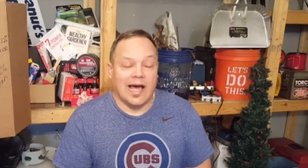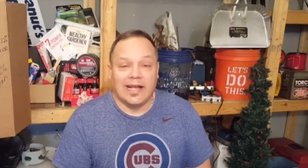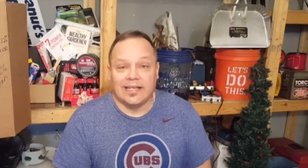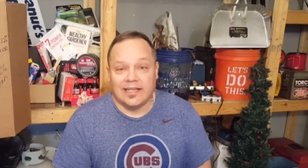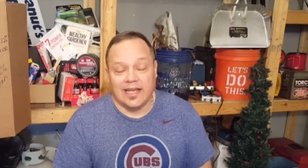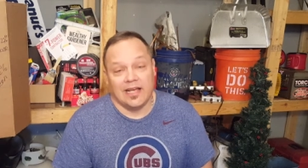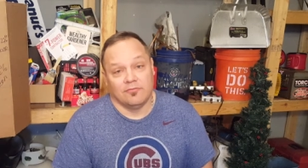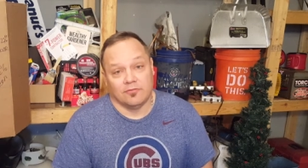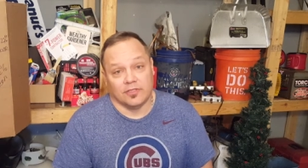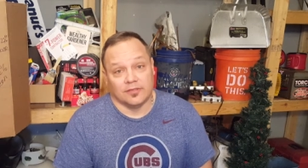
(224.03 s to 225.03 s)
I didn't
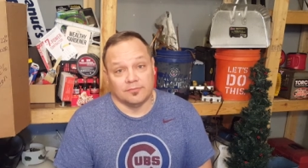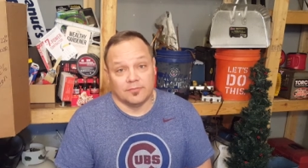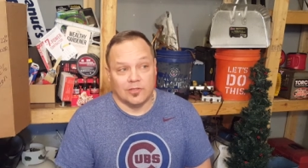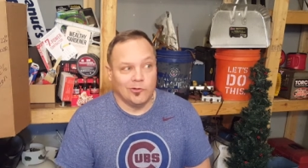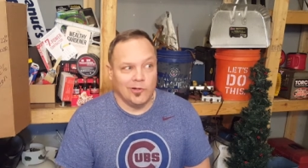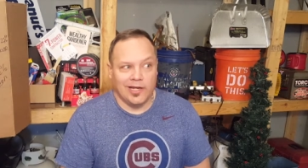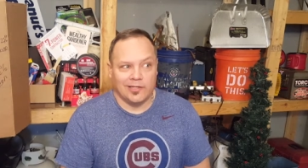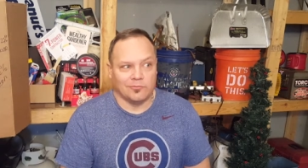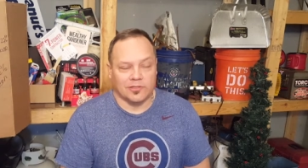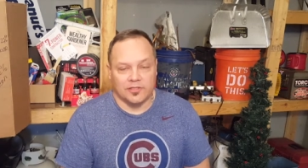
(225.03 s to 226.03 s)
have one. Who
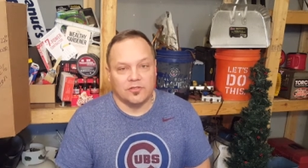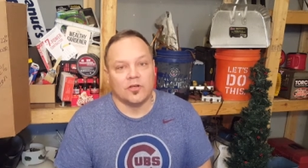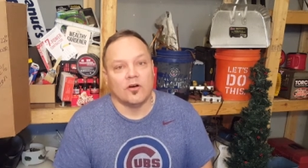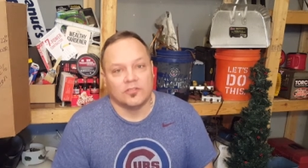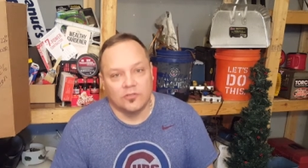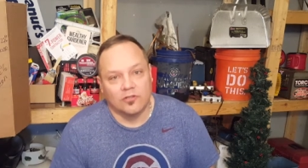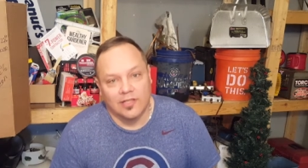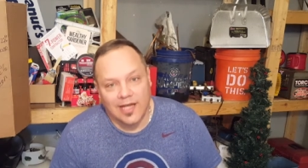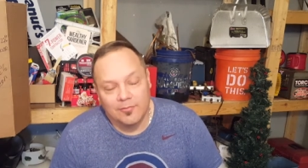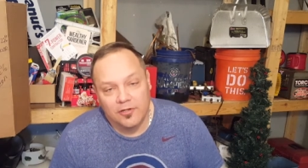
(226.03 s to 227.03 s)
had one? You can always go to the
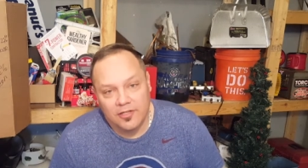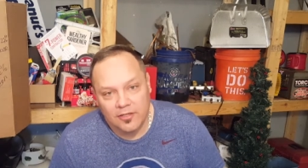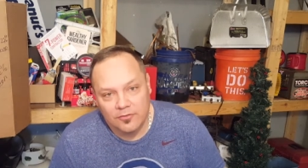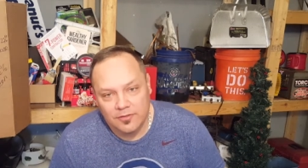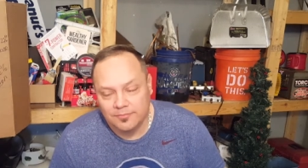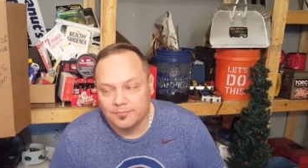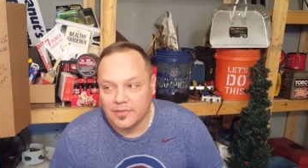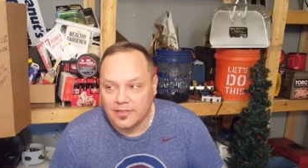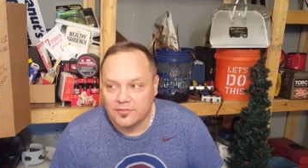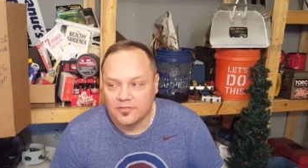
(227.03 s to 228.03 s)
library and get one,
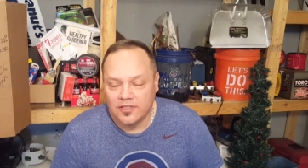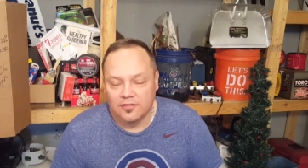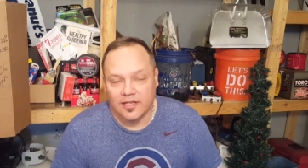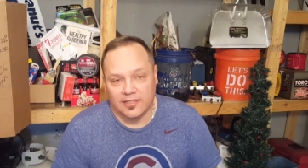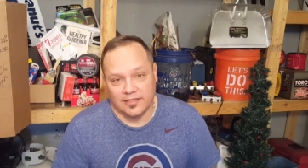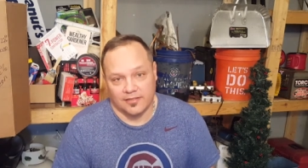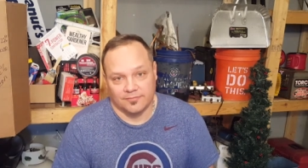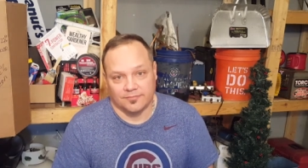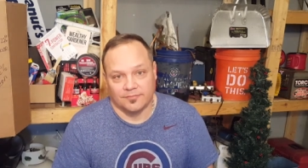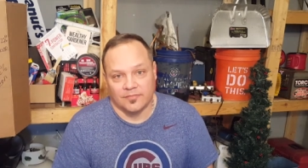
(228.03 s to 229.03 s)
but here's another idea.
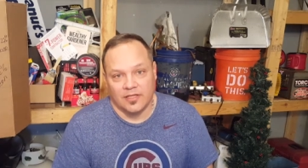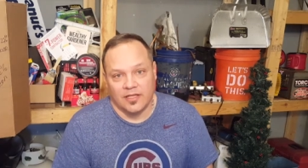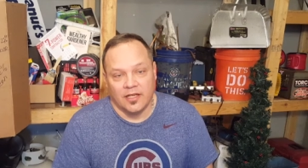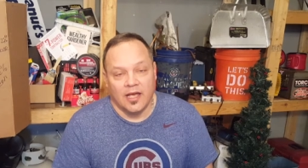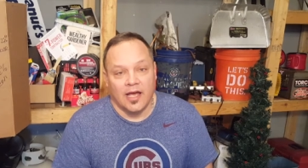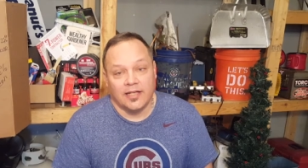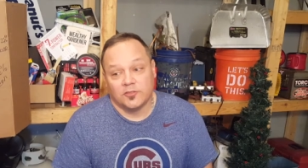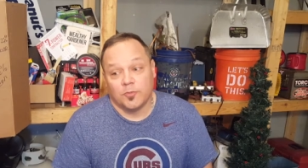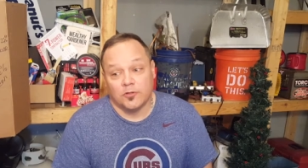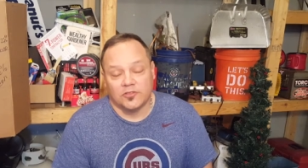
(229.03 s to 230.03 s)
I
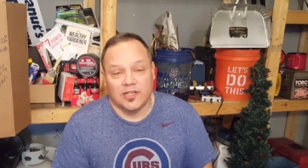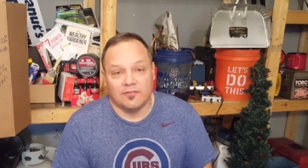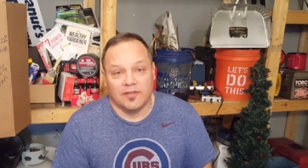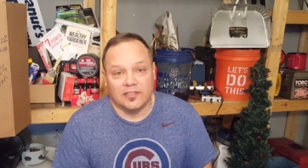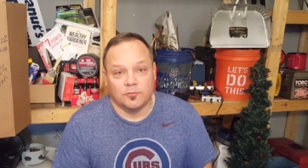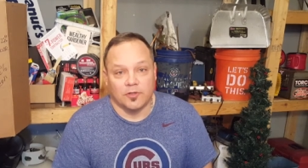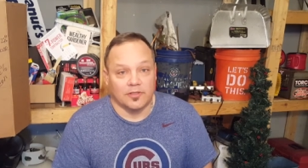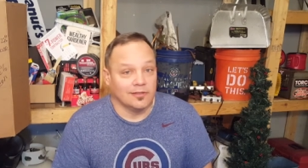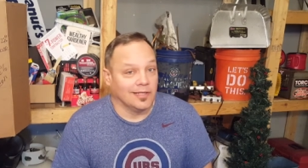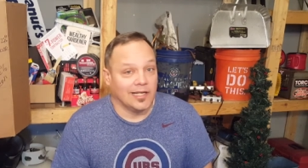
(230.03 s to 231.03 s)
just posted on Facebook.
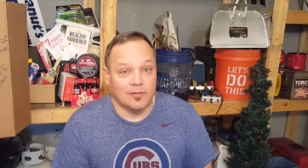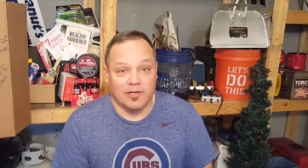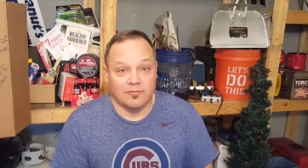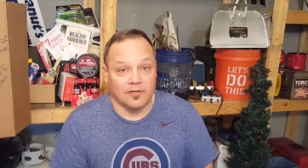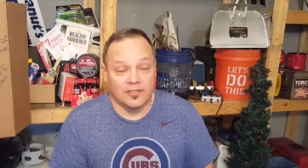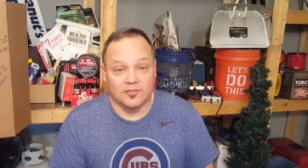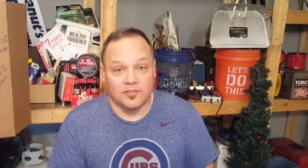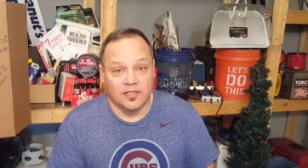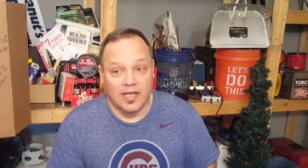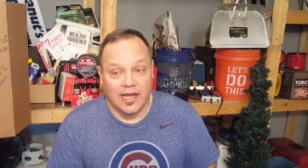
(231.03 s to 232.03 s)
Any of my friends
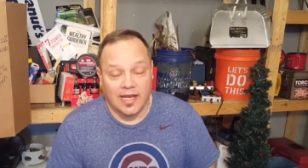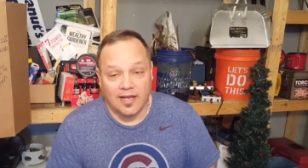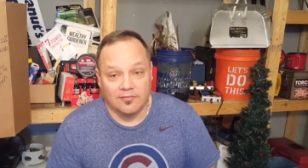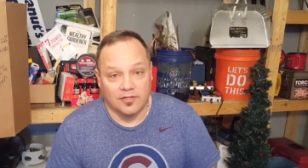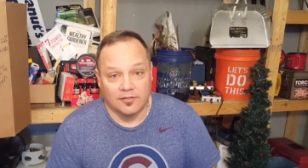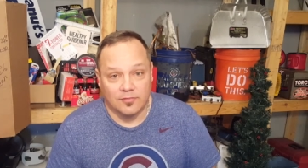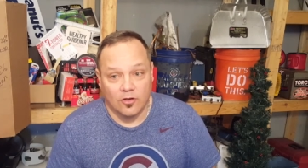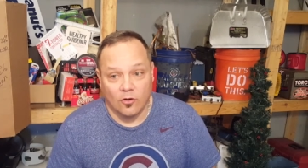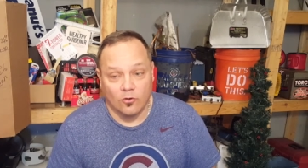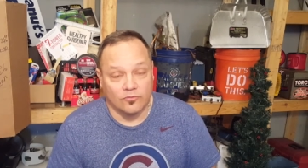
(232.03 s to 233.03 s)
have a
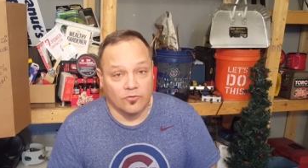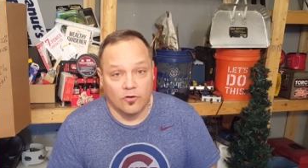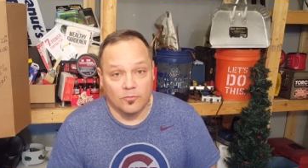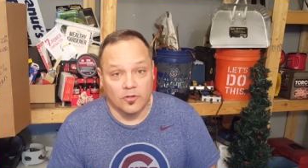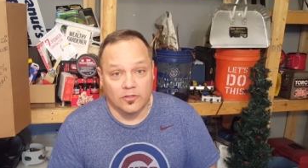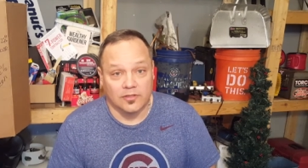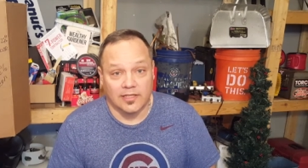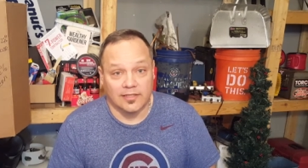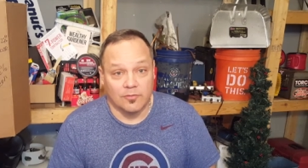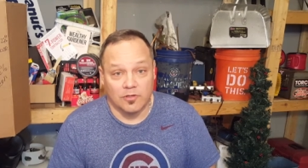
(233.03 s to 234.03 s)
old phone book
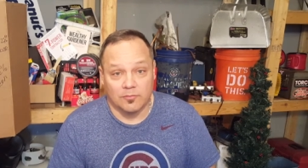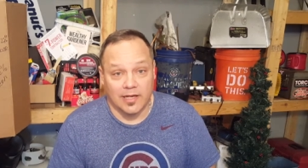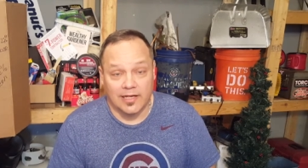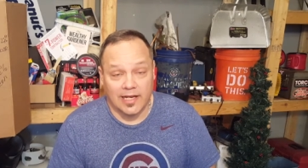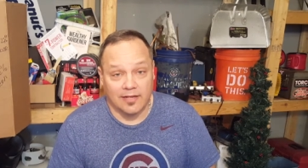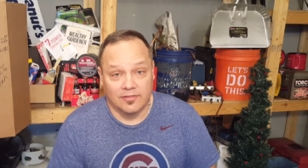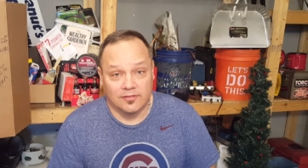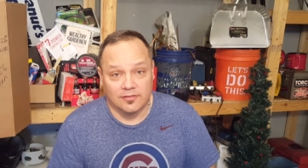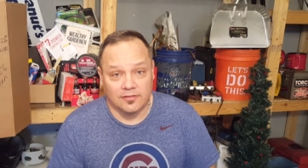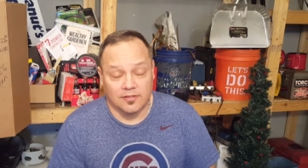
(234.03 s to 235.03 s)
that they wouldn't mind
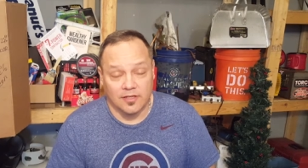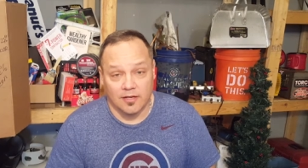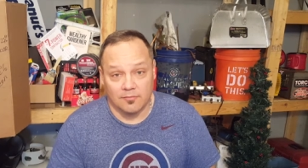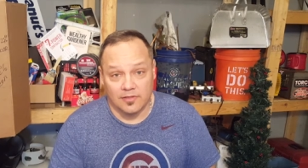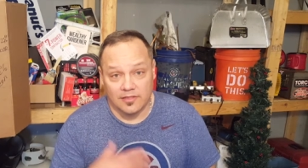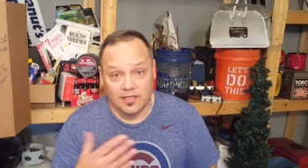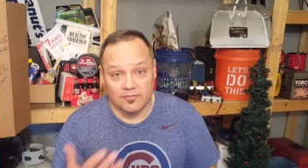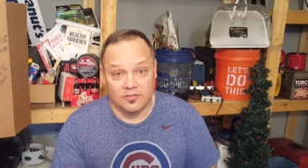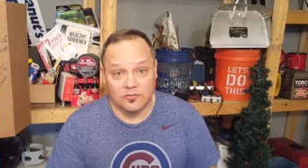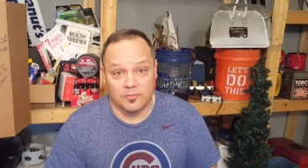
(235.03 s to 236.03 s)
having uh,
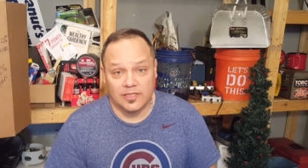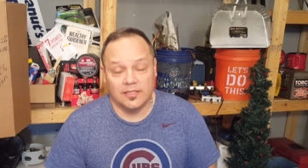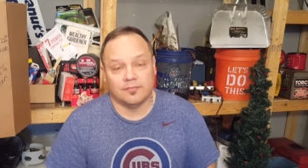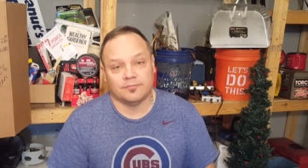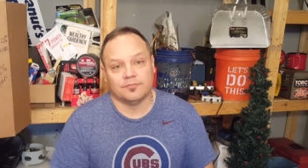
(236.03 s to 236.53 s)
given to me.